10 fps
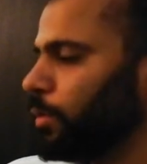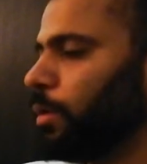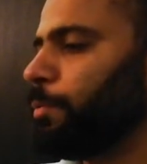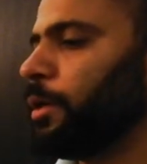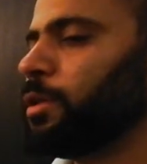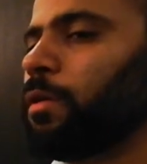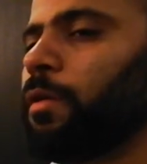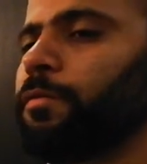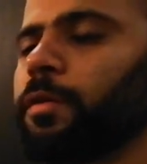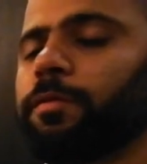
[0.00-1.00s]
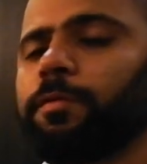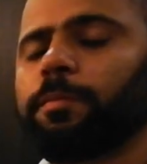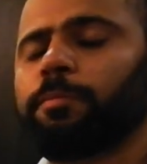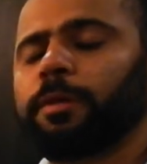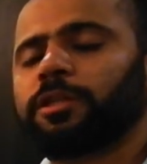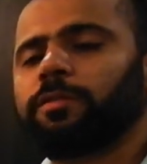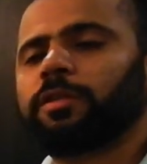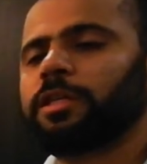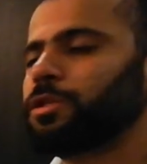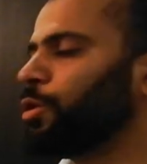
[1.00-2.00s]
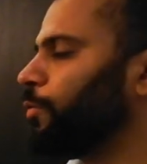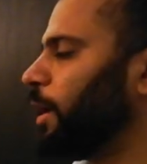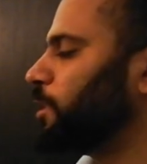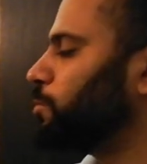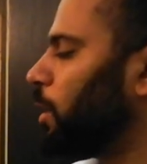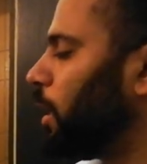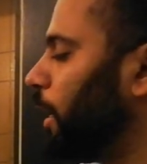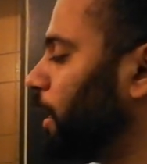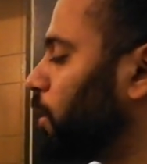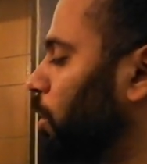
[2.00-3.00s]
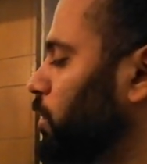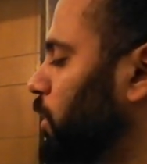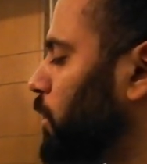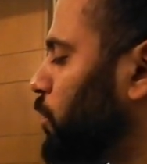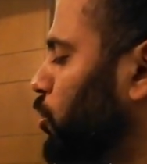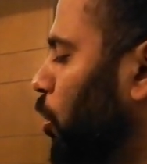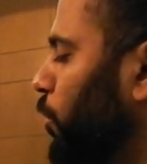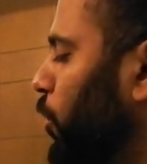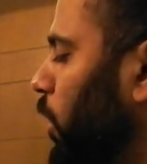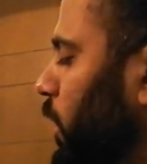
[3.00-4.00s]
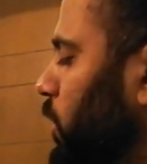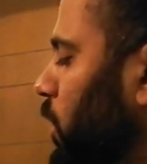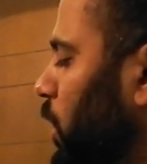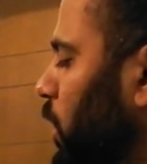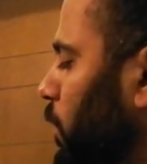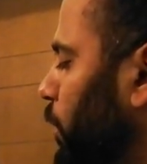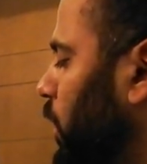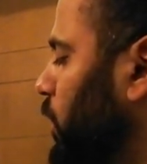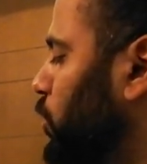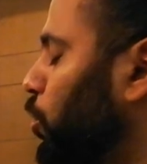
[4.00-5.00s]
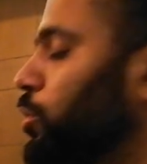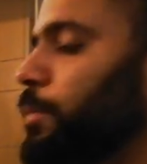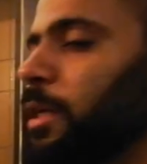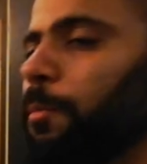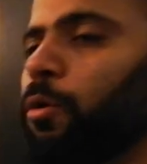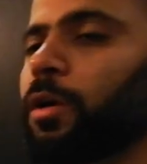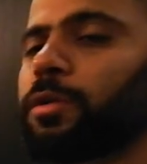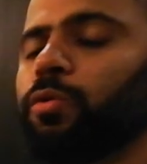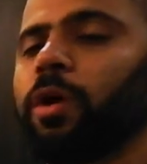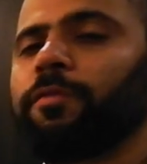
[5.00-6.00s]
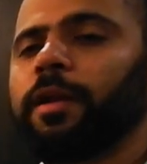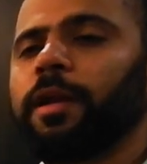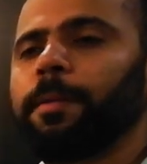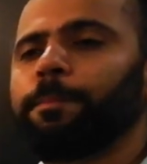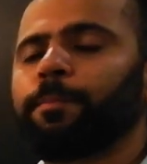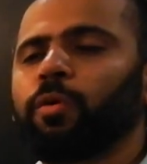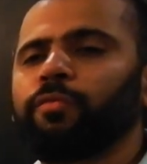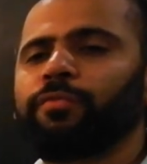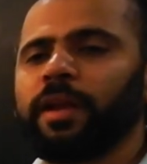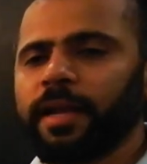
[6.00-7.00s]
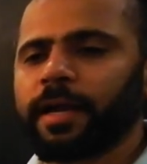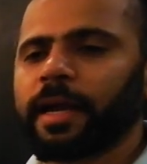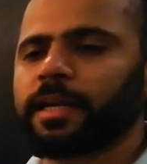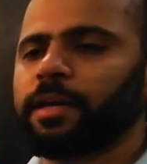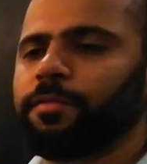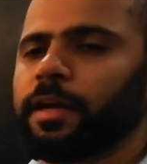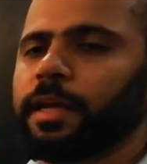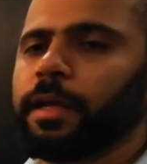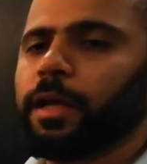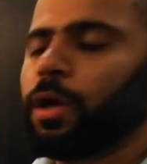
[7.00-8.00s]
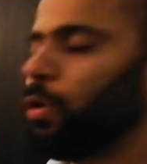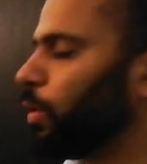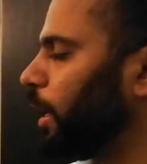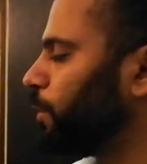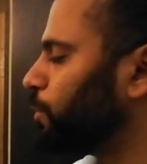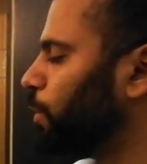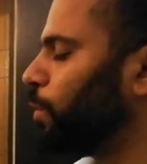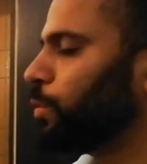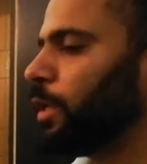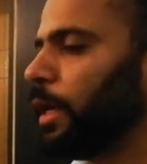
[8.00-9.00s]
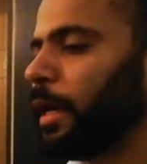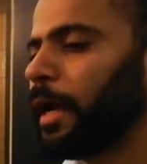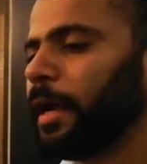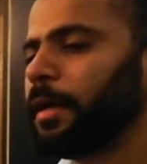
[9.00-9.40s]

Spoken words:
patient with a history of asthma. It causes the somnolence because those beta blockers who have a lipophilic activity, okay, so they